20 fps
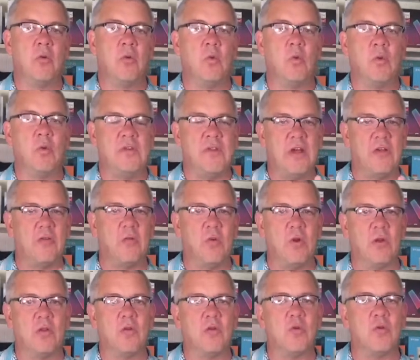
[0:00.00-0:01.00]
We went down to
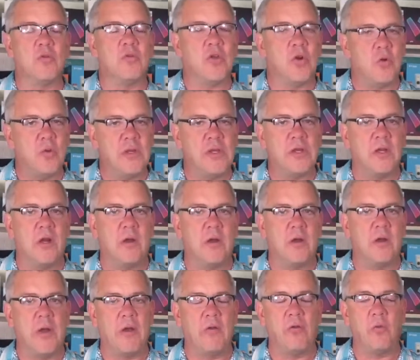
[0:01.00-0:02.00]
our local towing
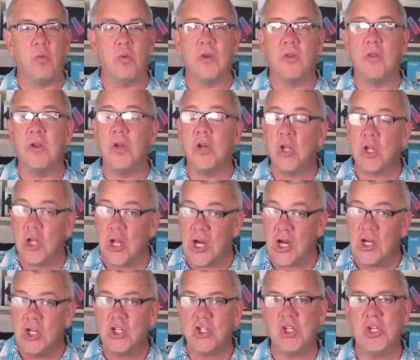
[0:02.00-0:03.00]
compound, and one of their
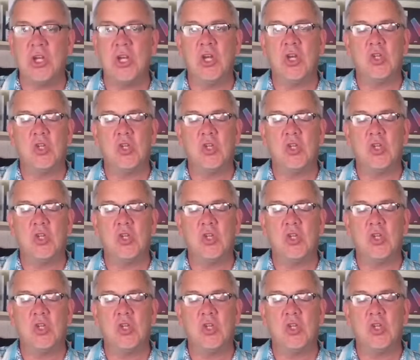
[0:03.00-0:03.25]
large